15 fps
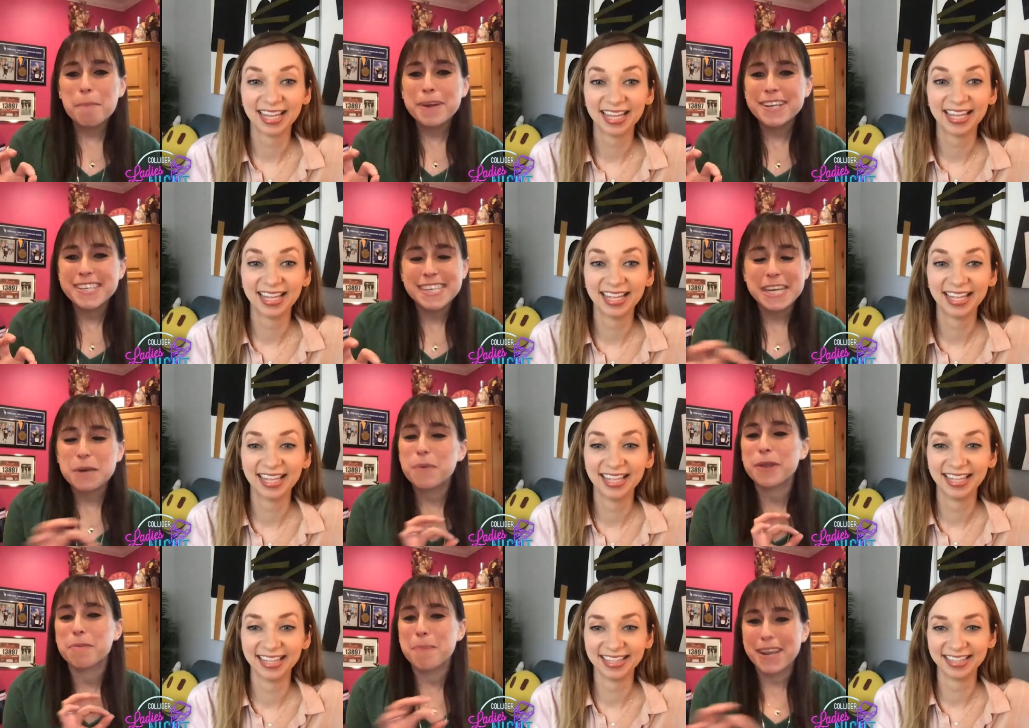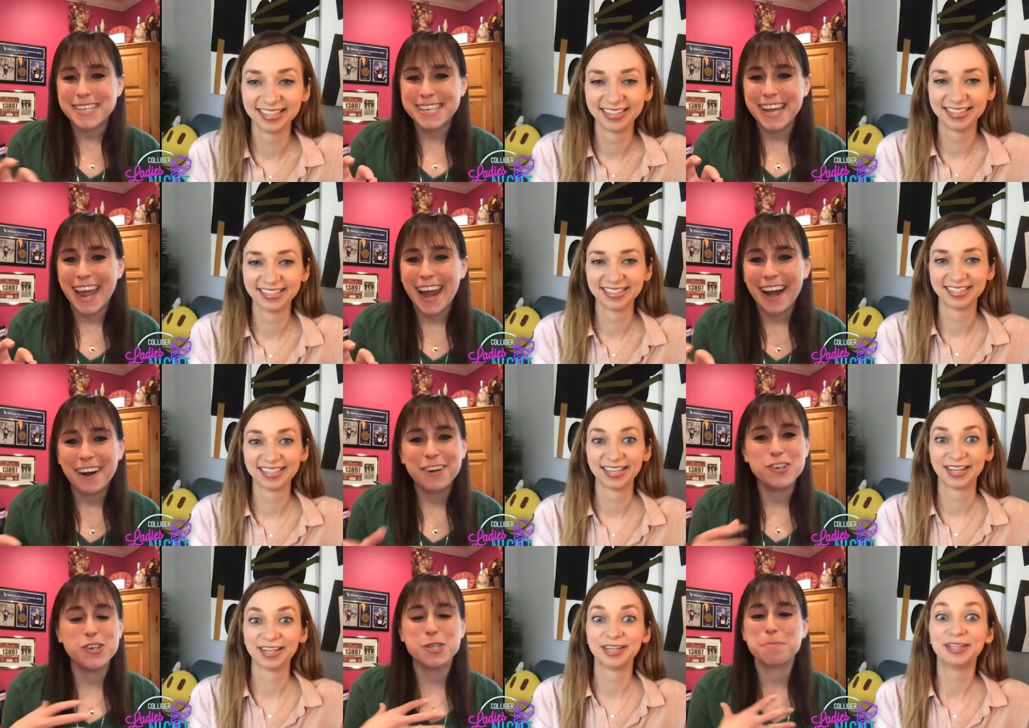Speaker 1: in a scene with messy hair
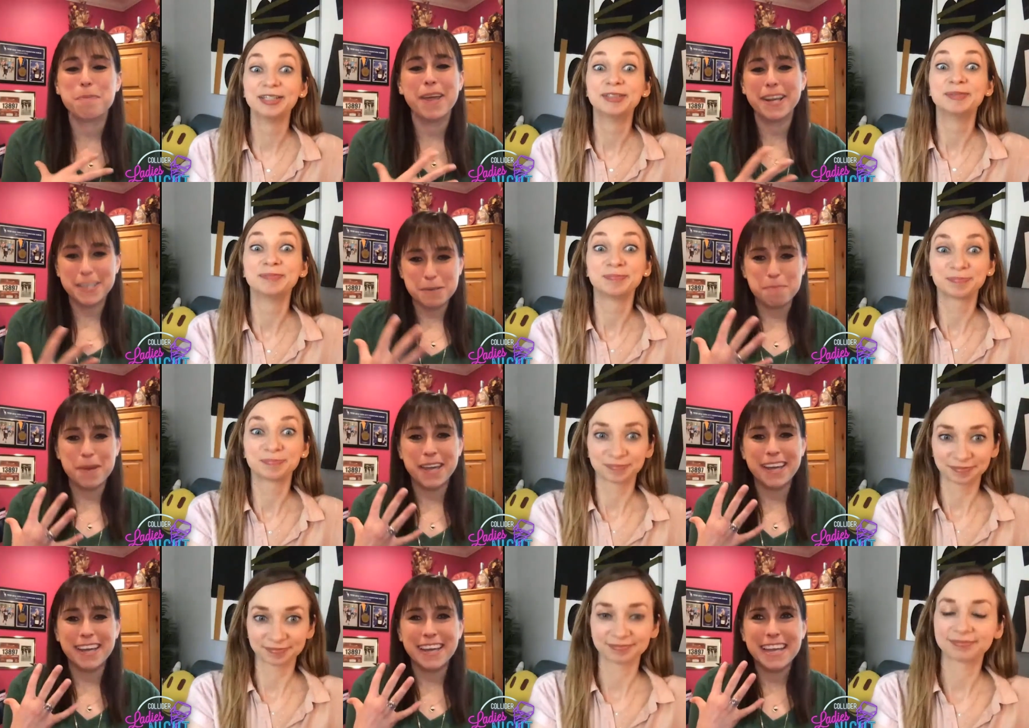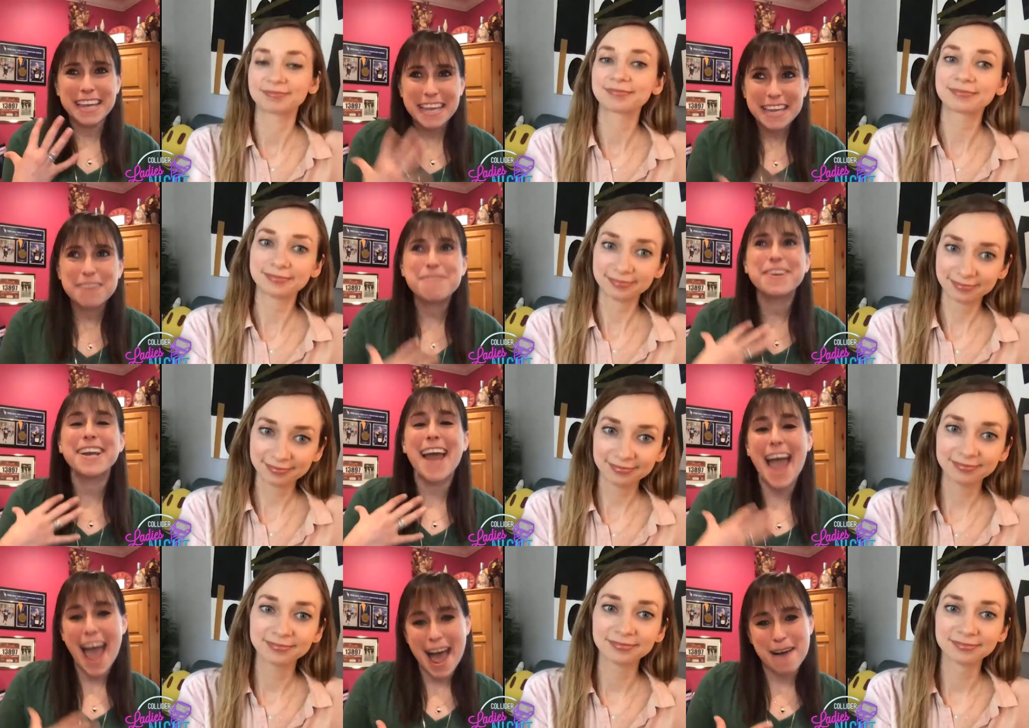just makes me even
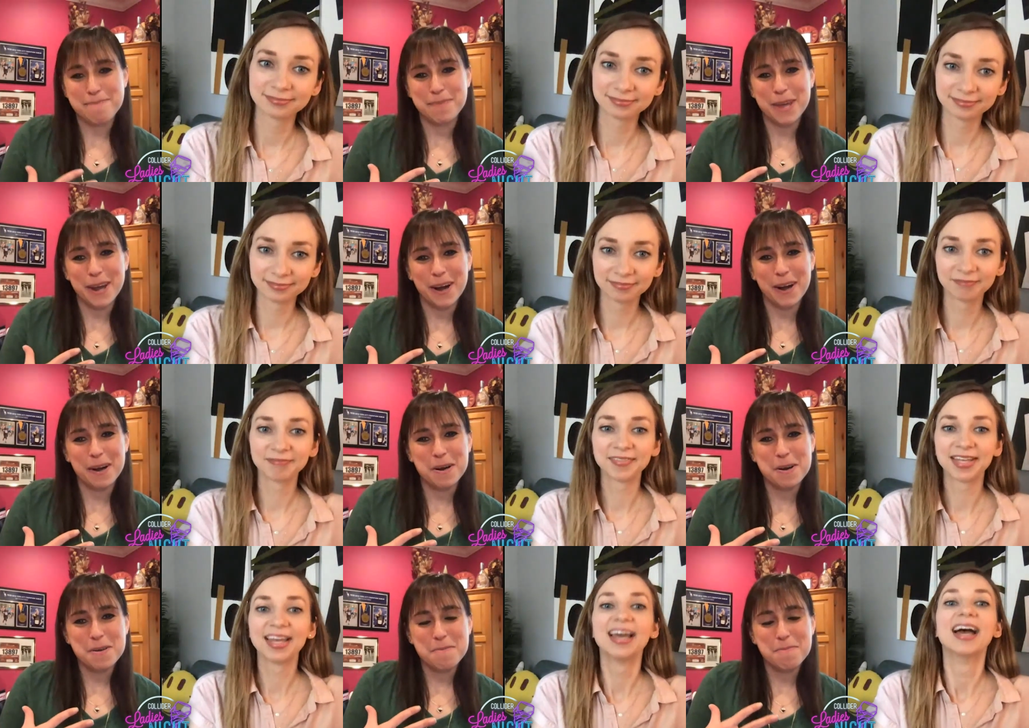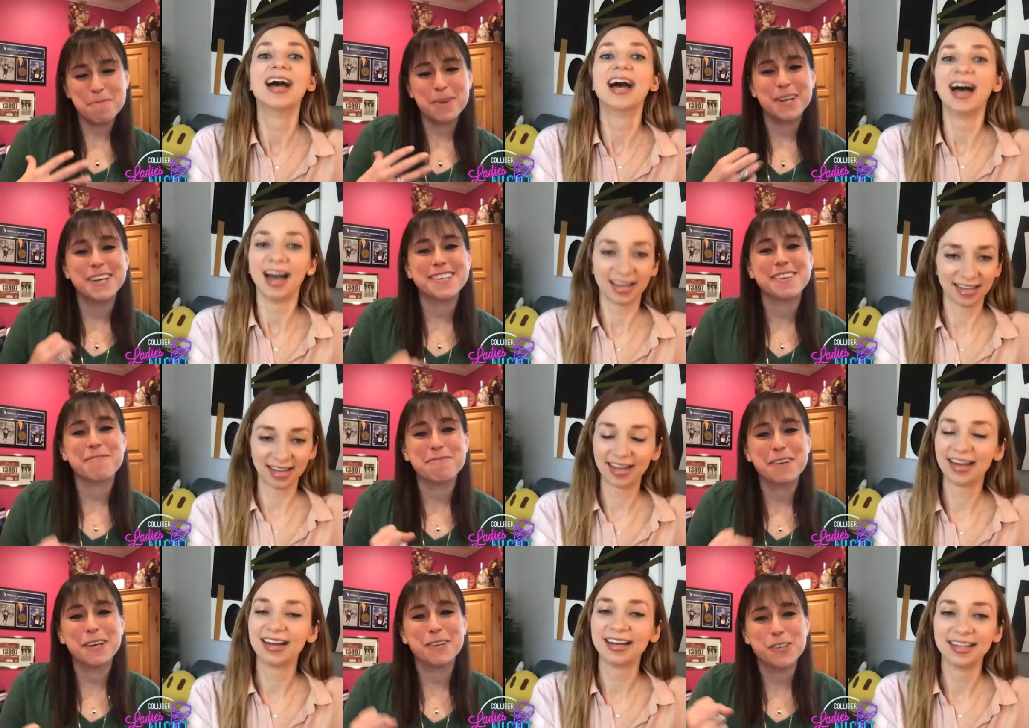happier because it
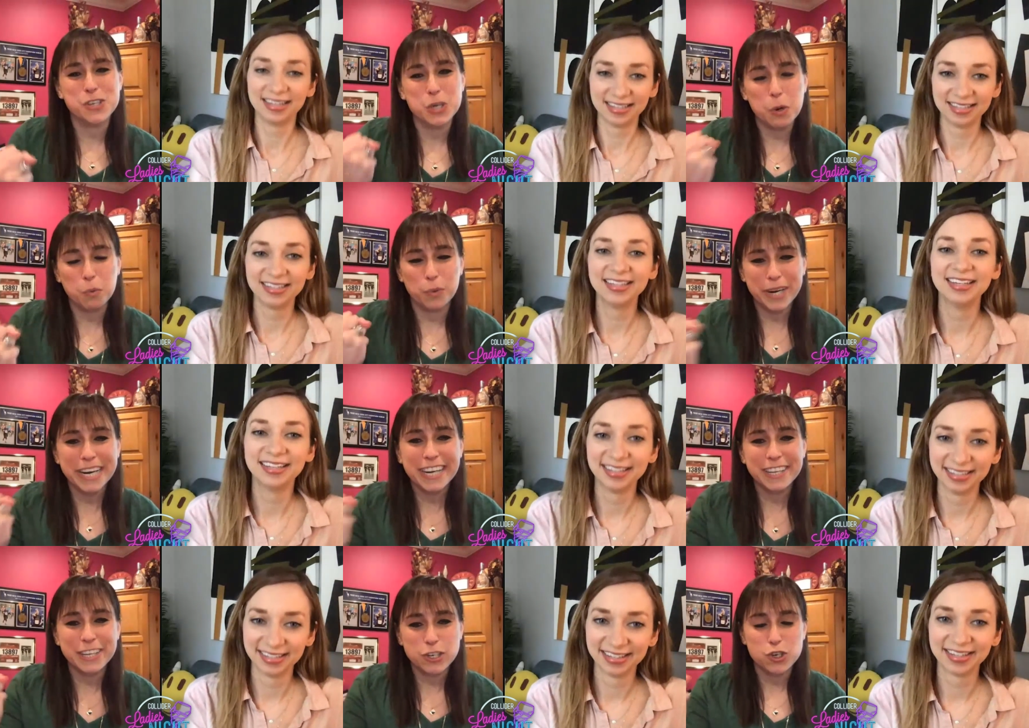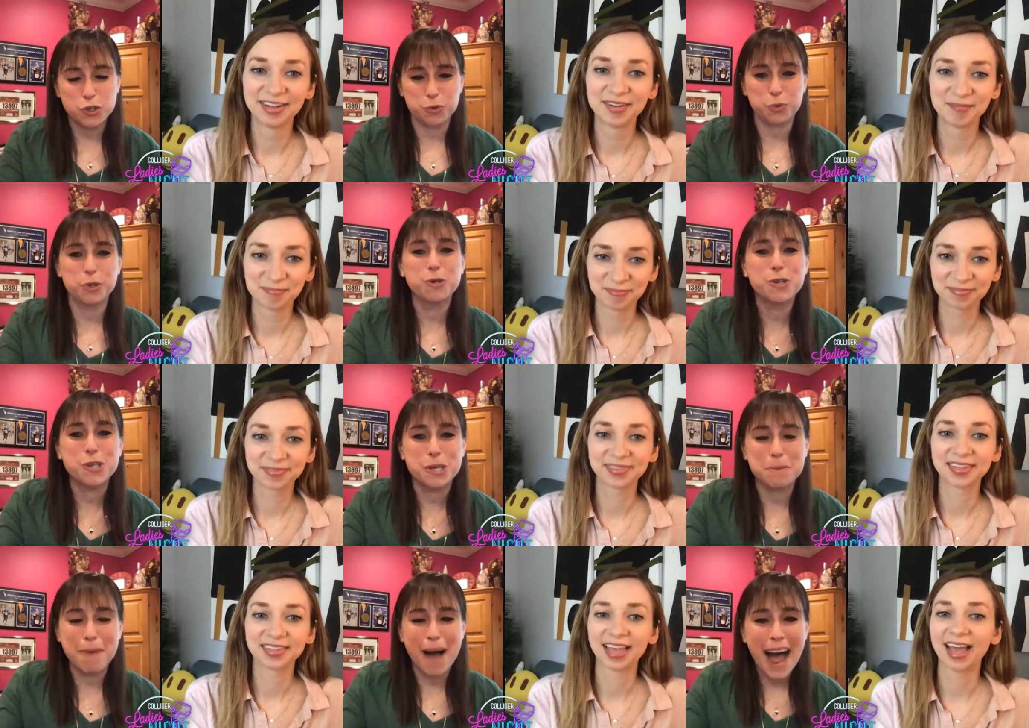feels so real and true to
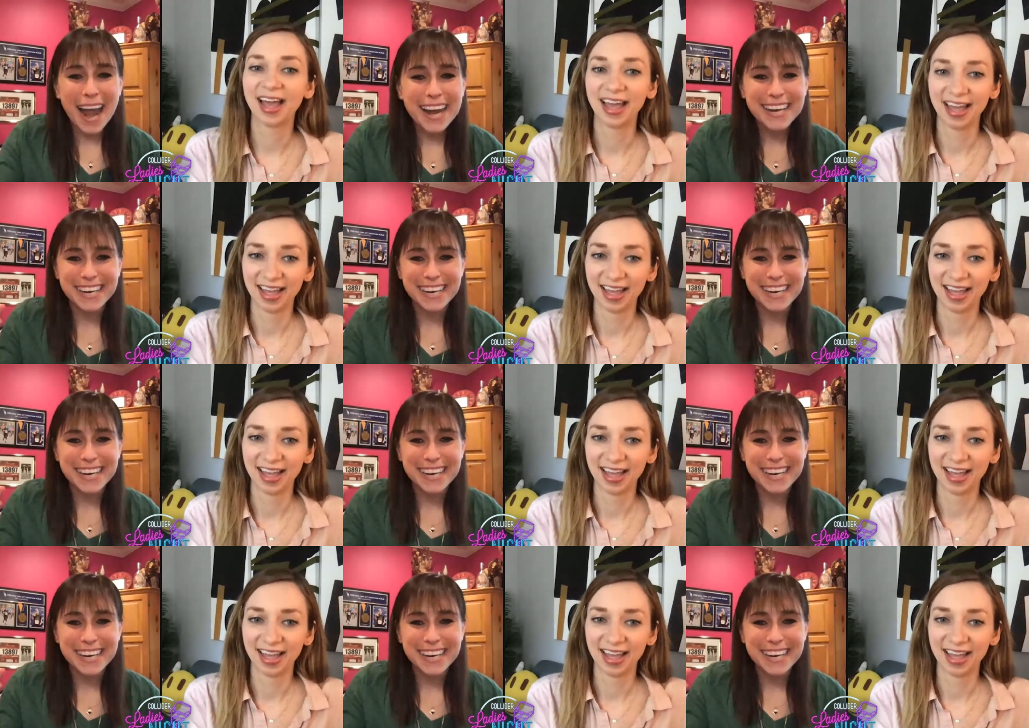my